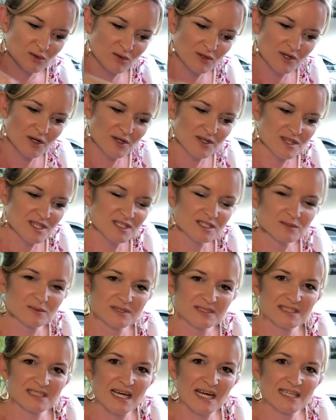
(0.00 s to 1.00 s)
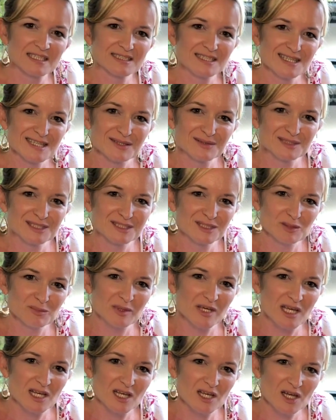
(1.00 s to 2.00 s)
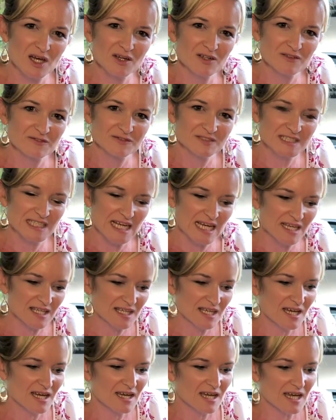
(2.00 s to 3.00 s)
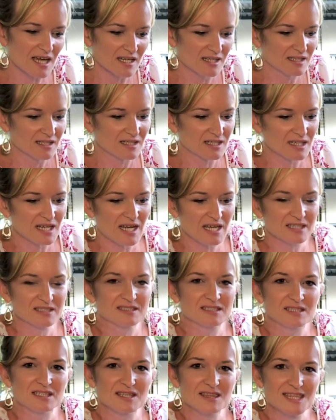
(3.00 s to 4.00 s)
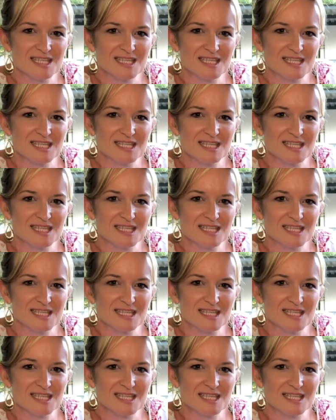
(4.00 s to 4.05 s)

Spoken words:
although this would tighten, there would still be a lot of slack here. And in an accident,